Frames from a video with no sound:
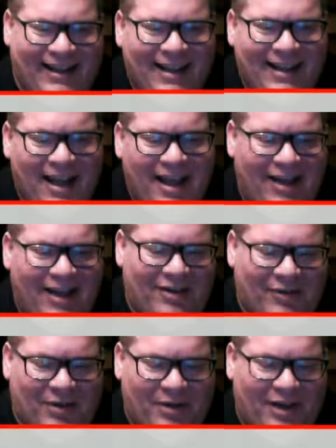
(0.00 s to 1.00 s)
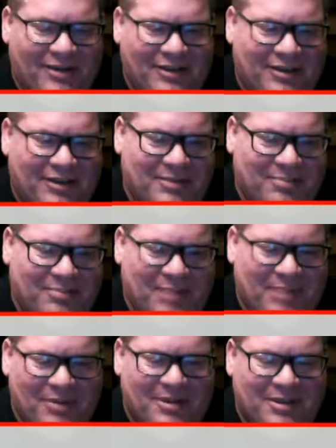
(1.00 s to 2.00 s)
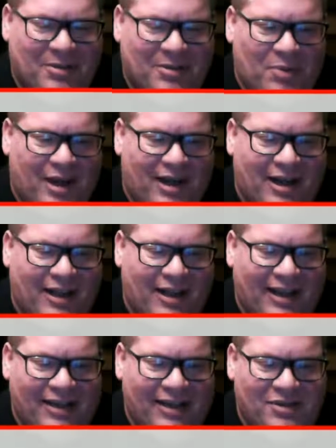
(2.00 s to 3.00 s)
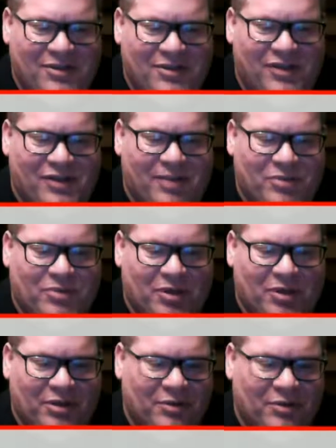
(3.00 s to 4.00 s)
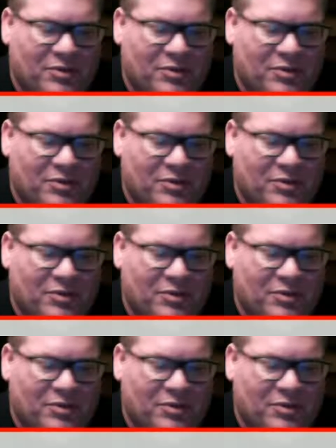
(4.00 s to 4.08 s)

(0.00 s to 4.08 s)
don't know if you're actually supposed to win. I think it's just set up so you lose.